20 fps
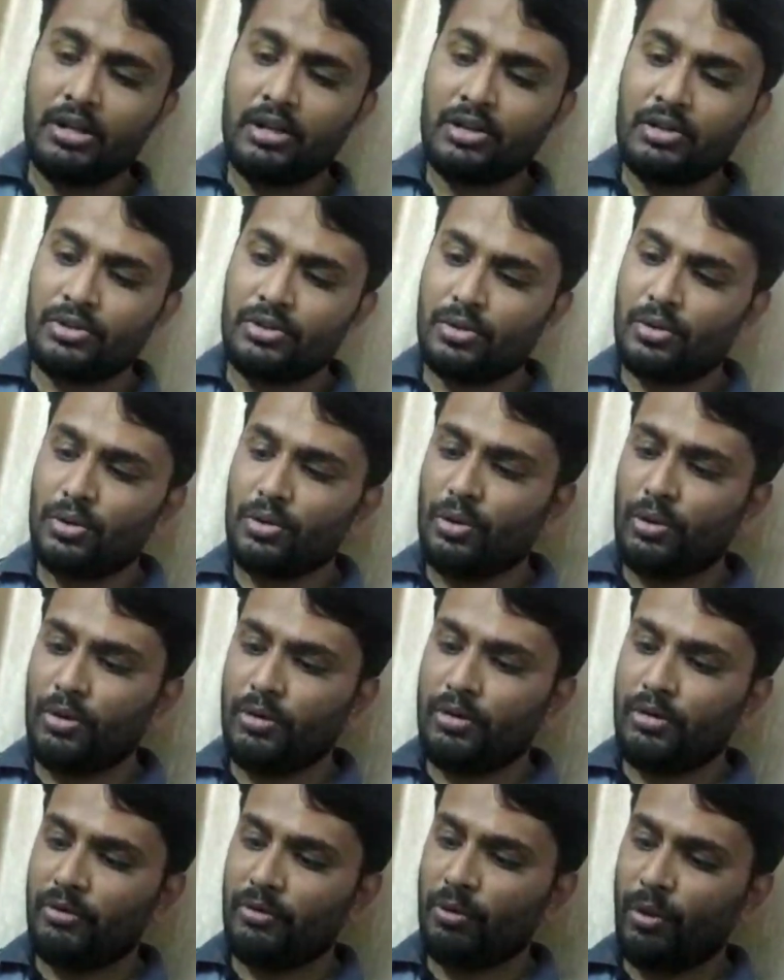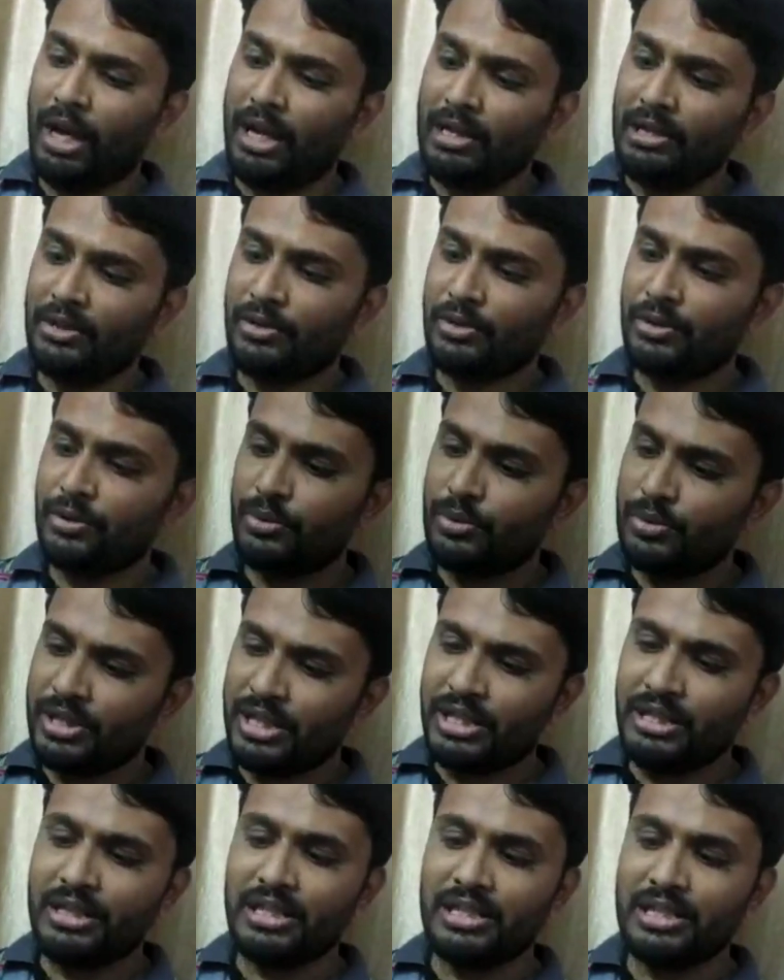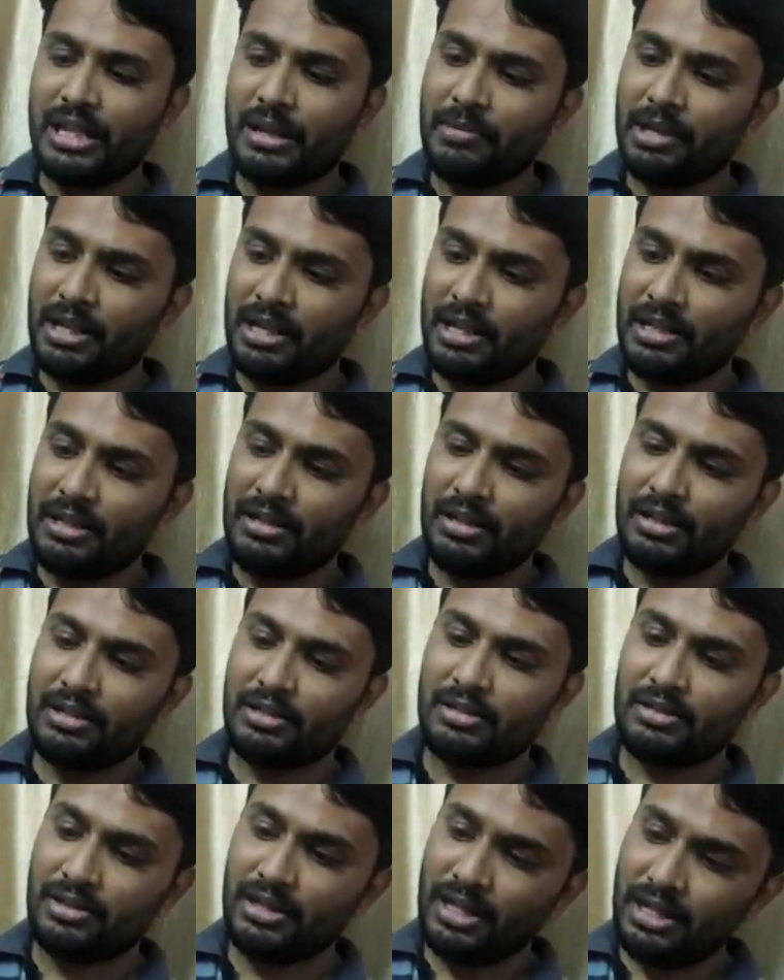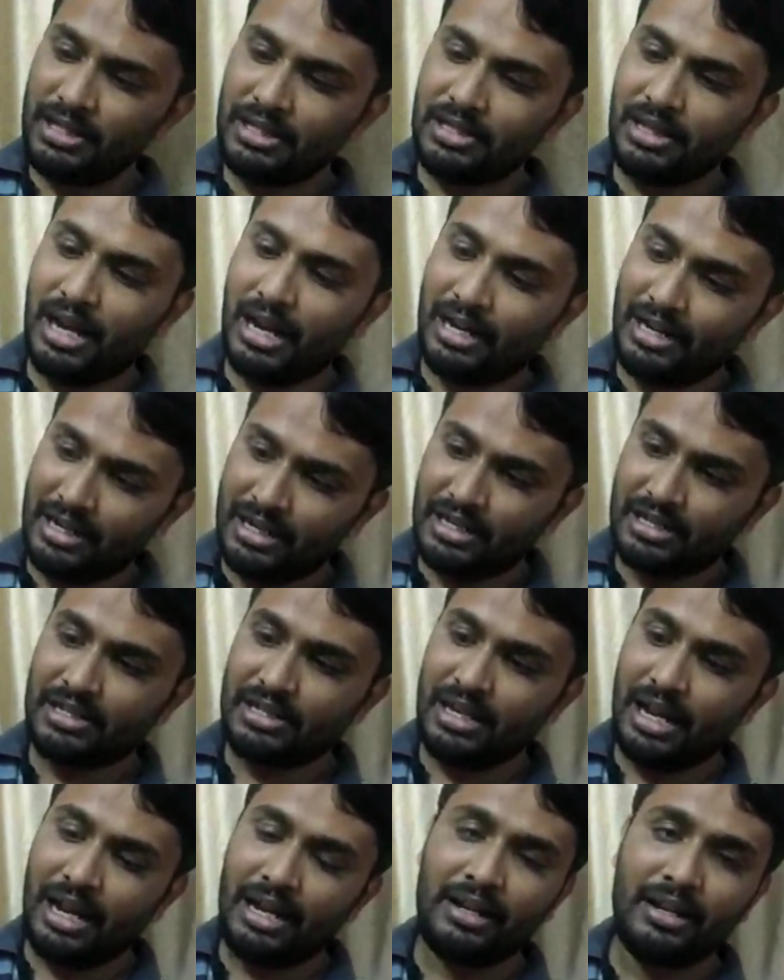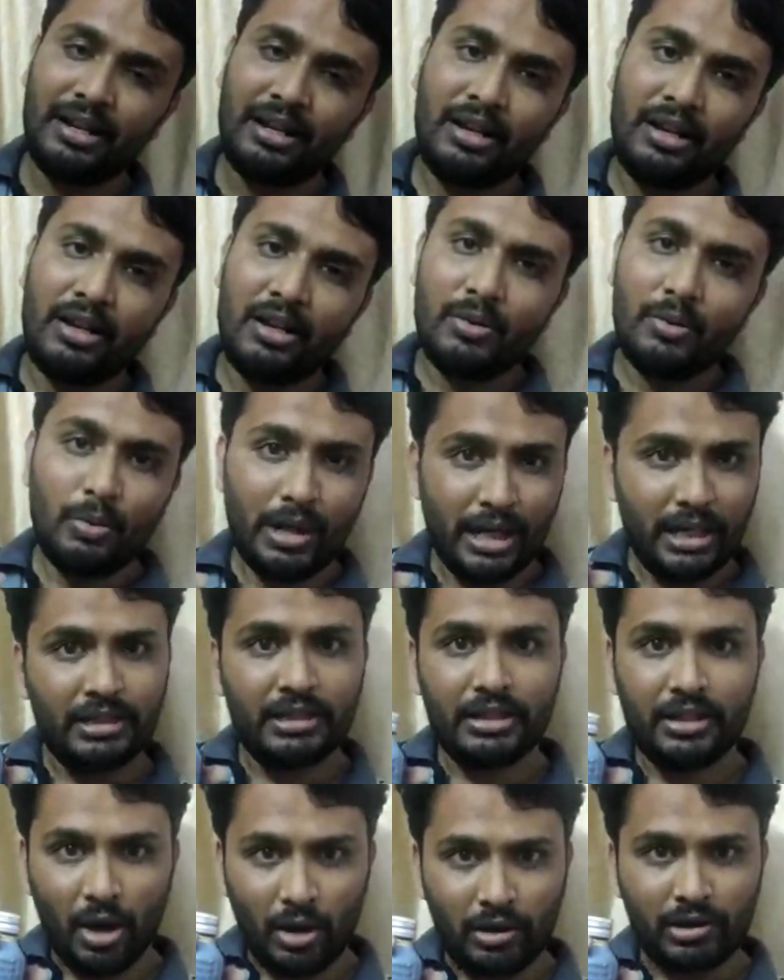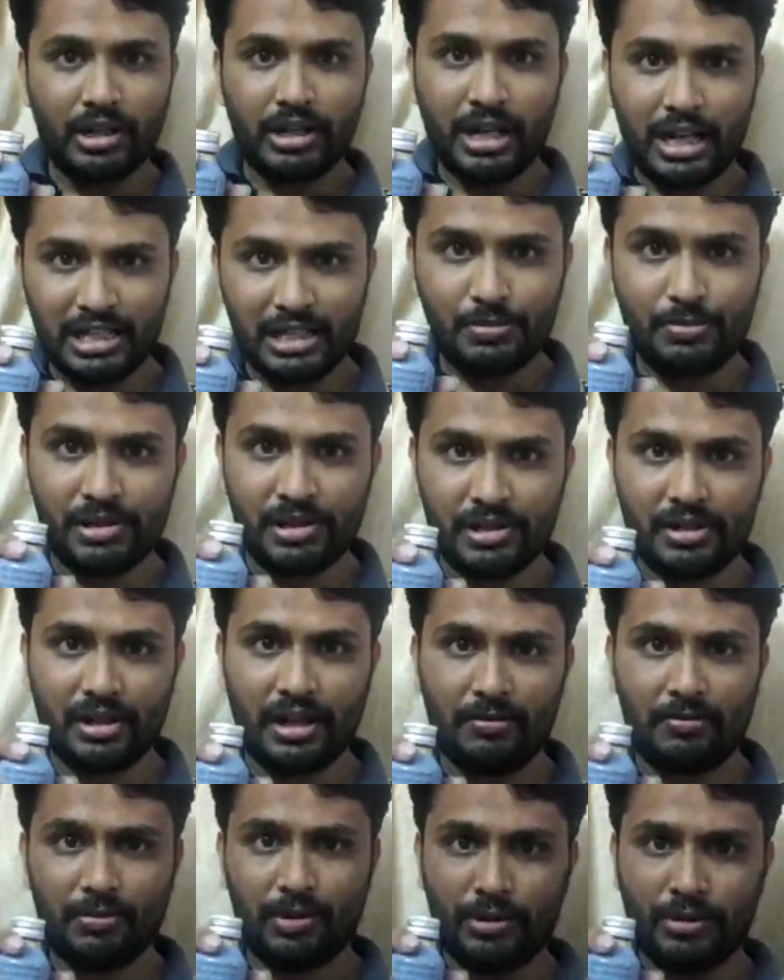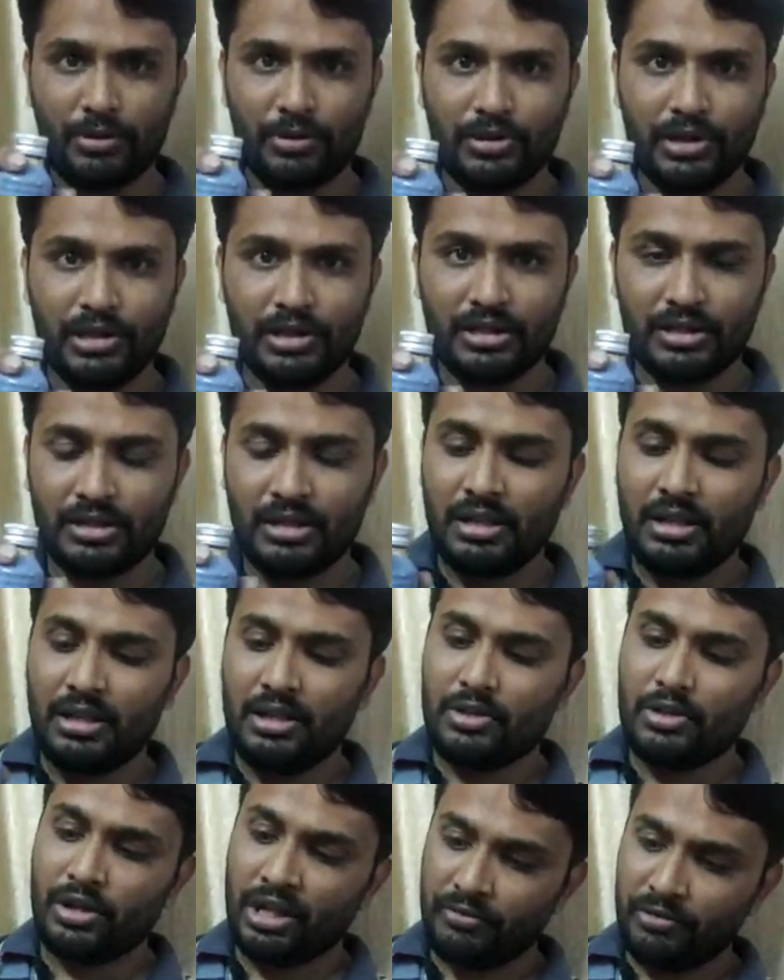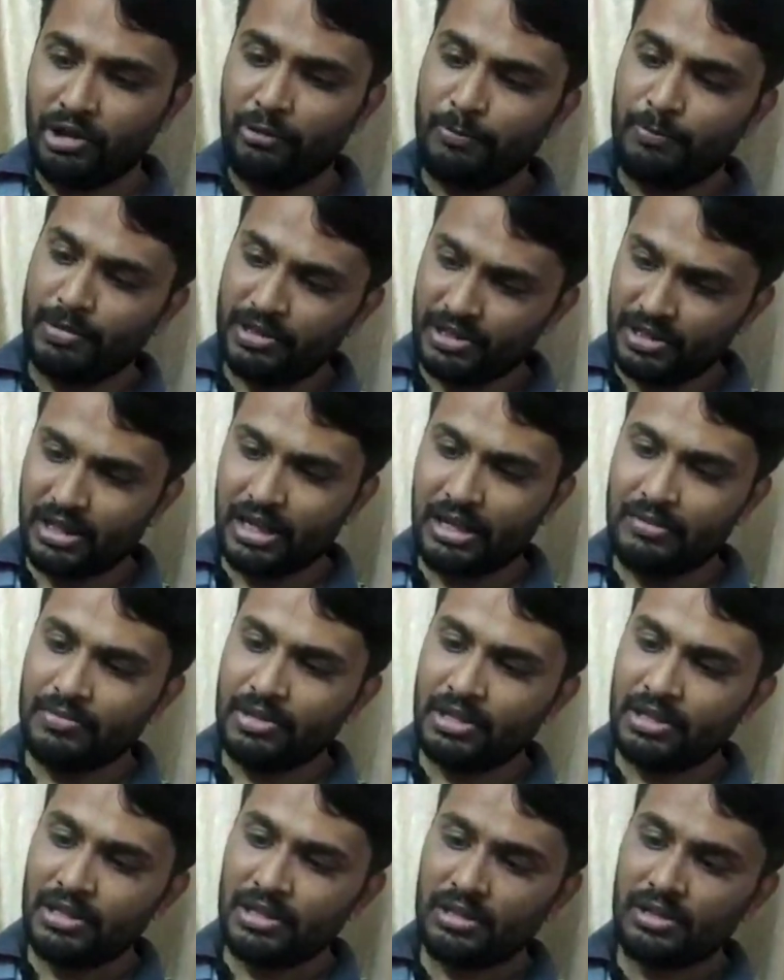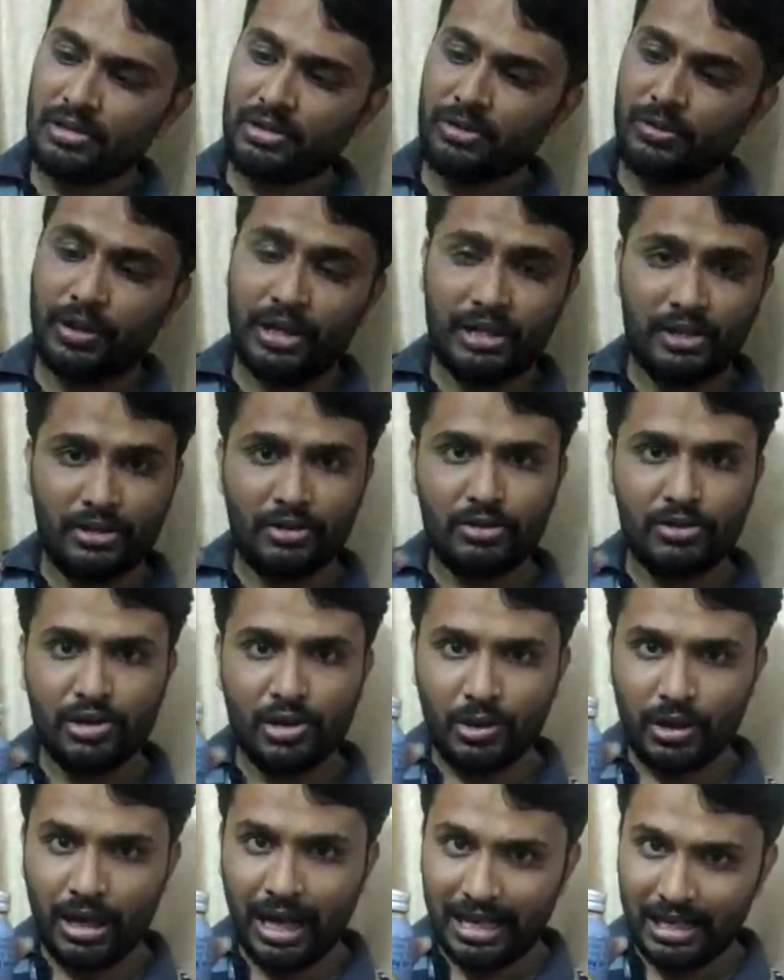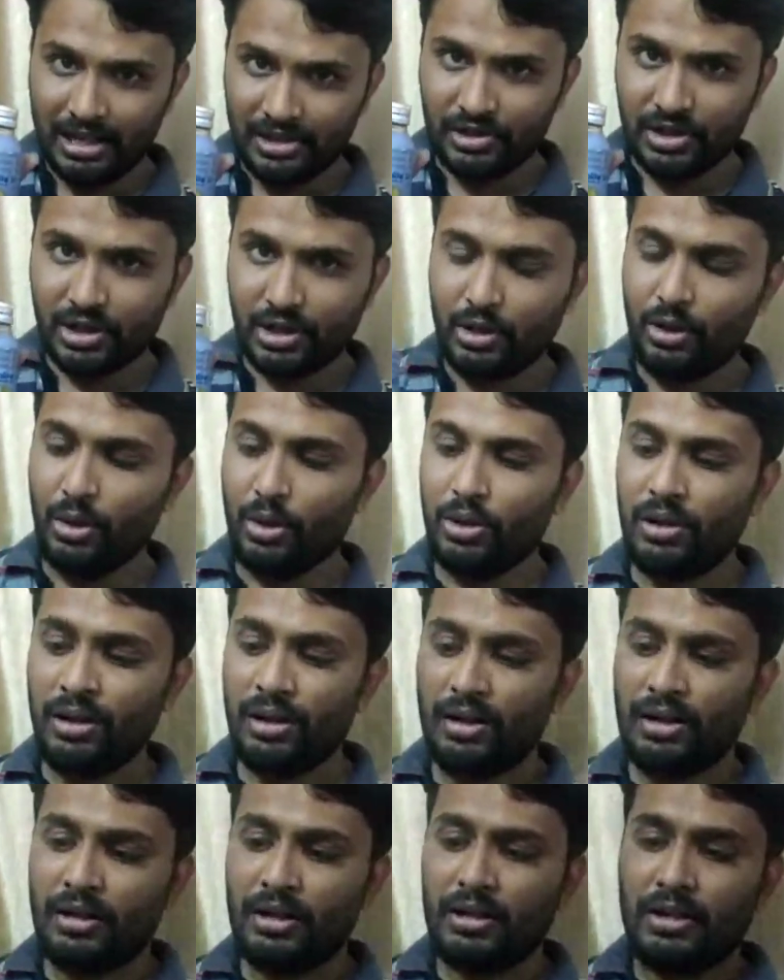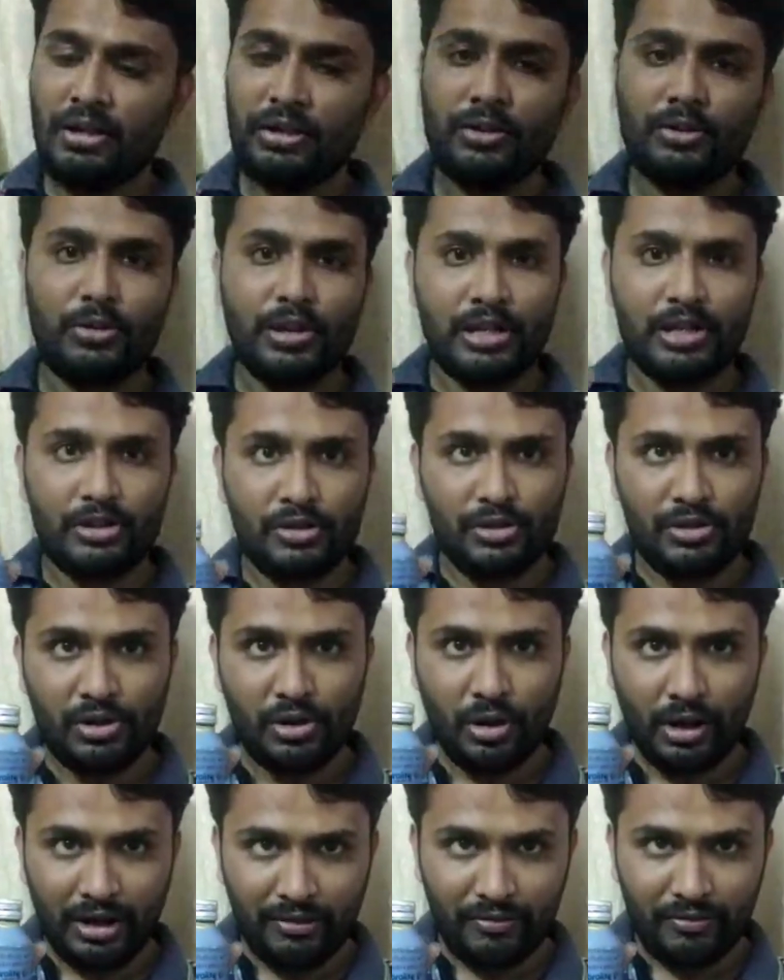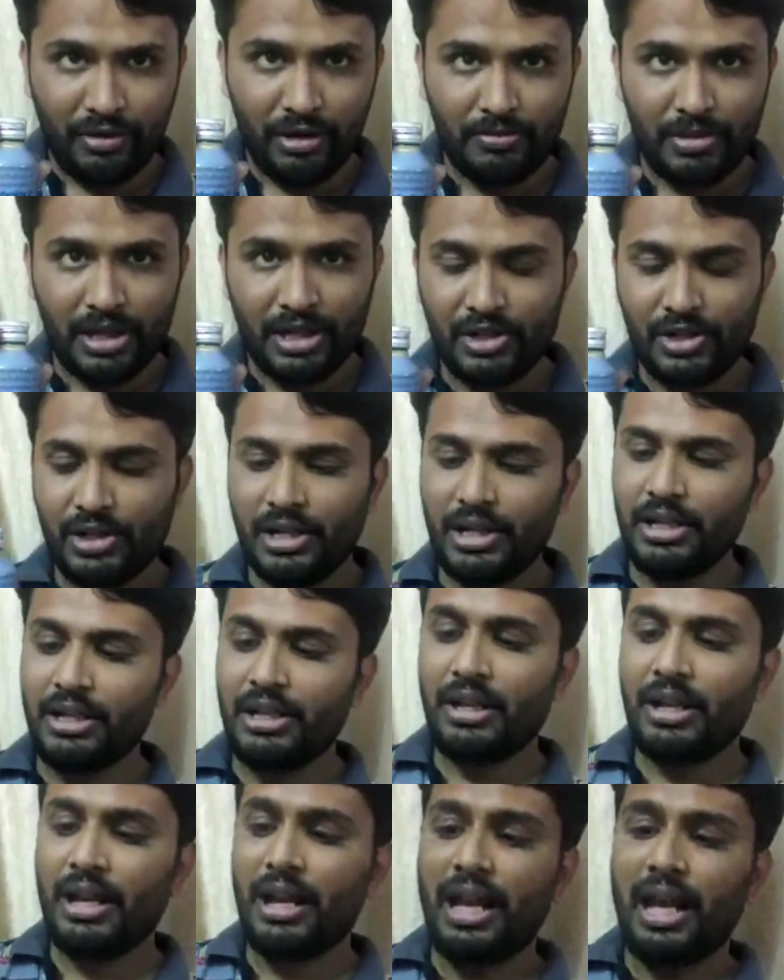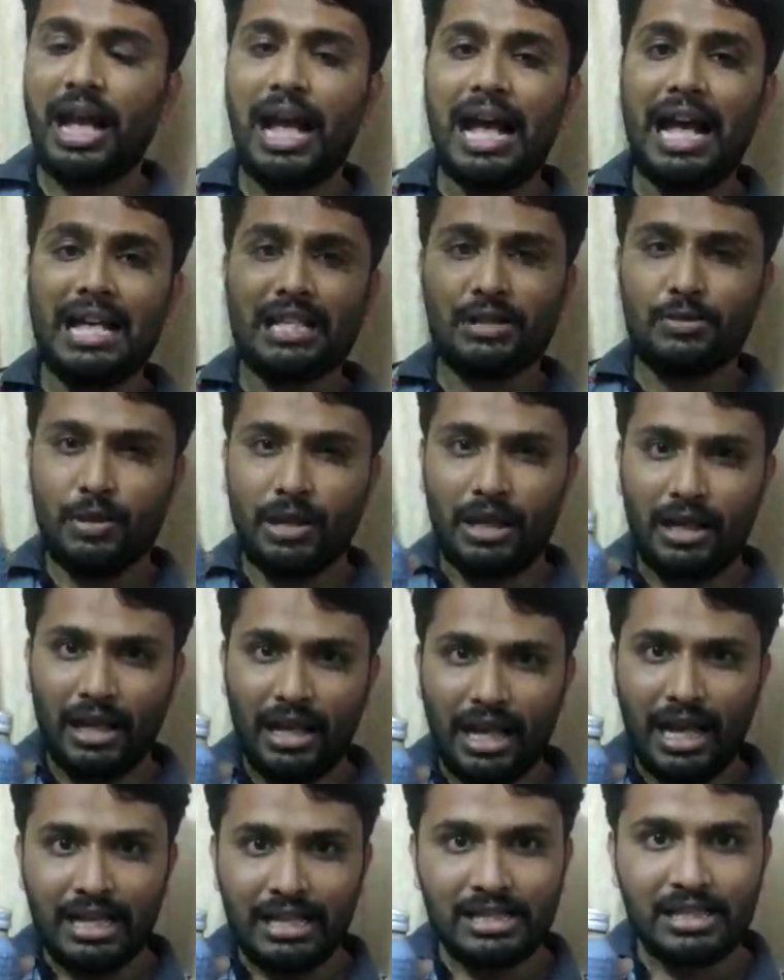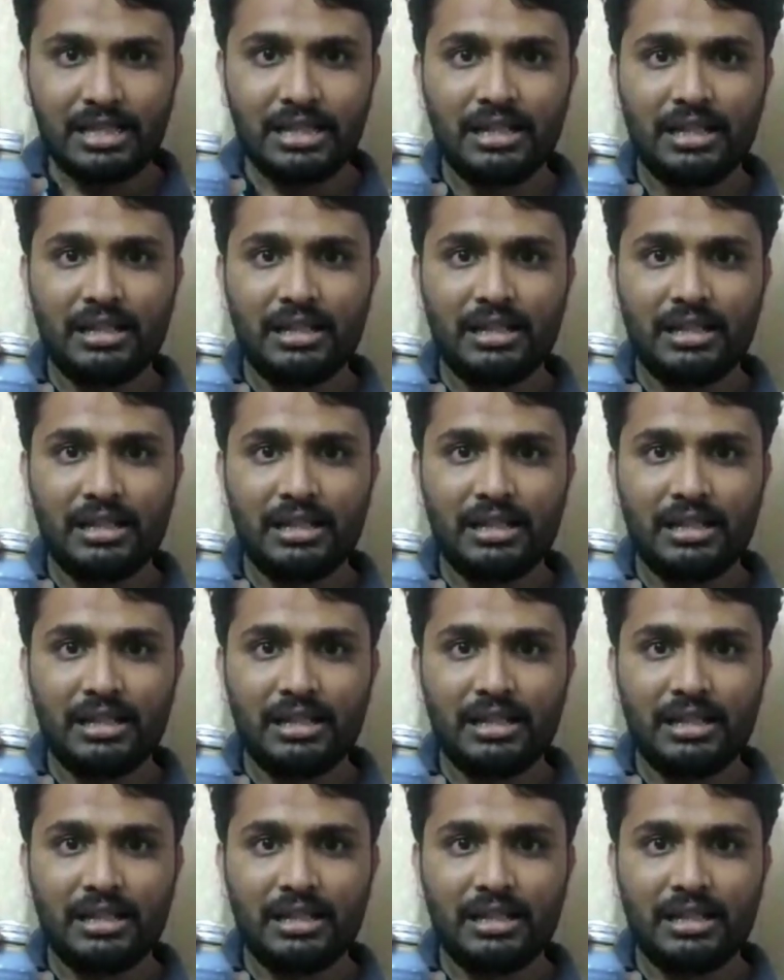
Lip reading: So while you're using this chemical, just understand why the doctor has prescribed to you this. So he would have prescribed this to reduce your allergic cold, to reduce your inflammation, as well as